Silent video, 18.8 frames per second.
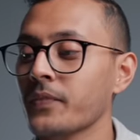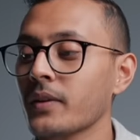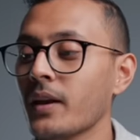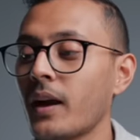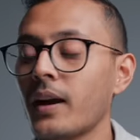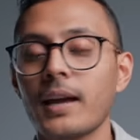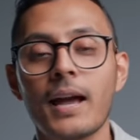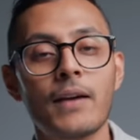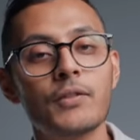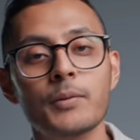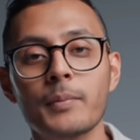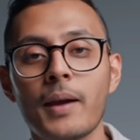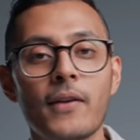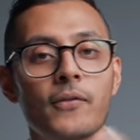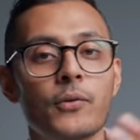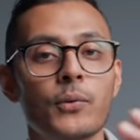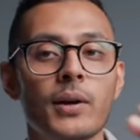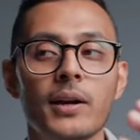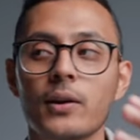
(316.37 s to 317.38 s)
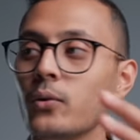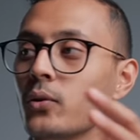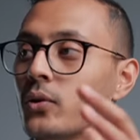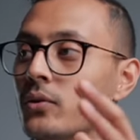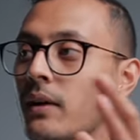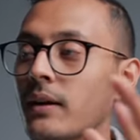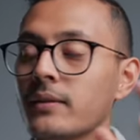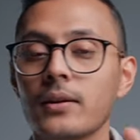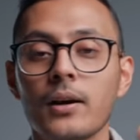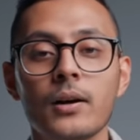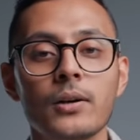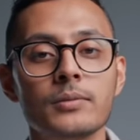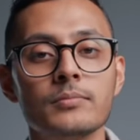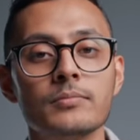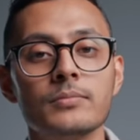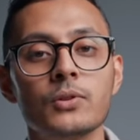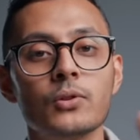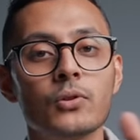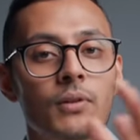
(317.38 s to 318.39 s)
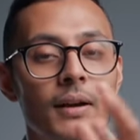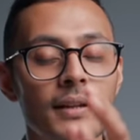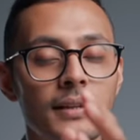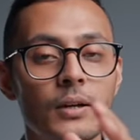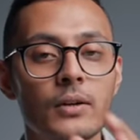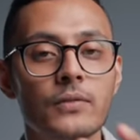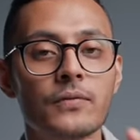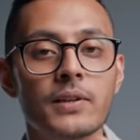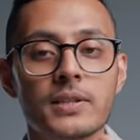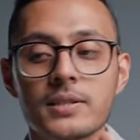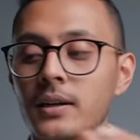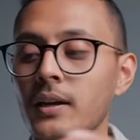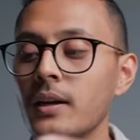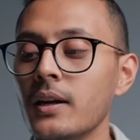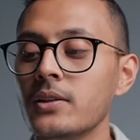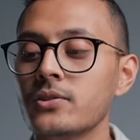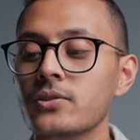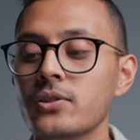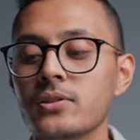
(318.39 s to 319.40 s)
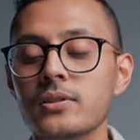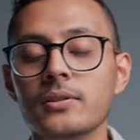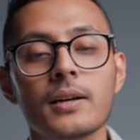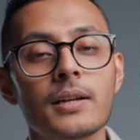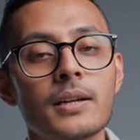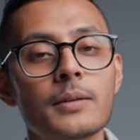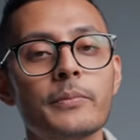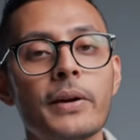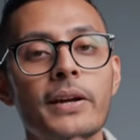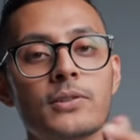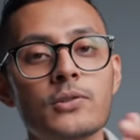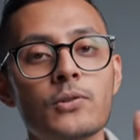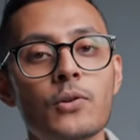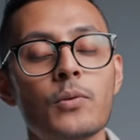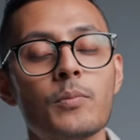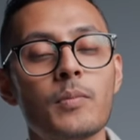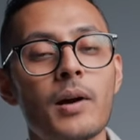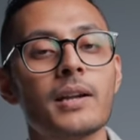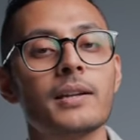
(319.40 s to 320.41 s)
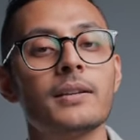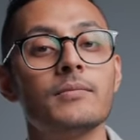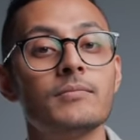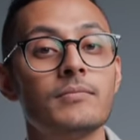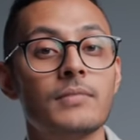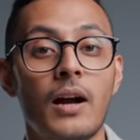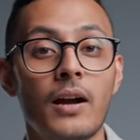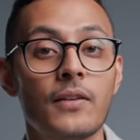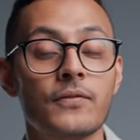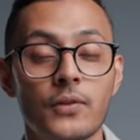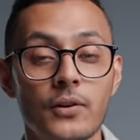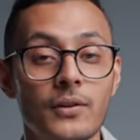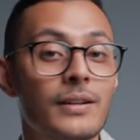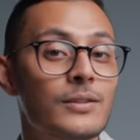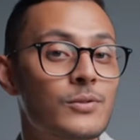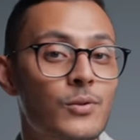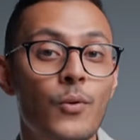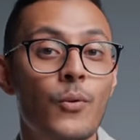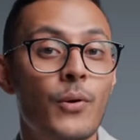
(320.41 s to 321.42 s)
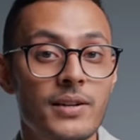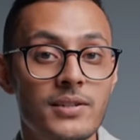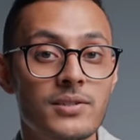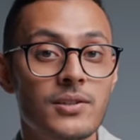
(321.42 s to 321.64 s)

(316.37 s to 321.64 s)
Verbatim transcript: I have them everywhere, all around the home, all around the office, just so I can make sure my iPhone is always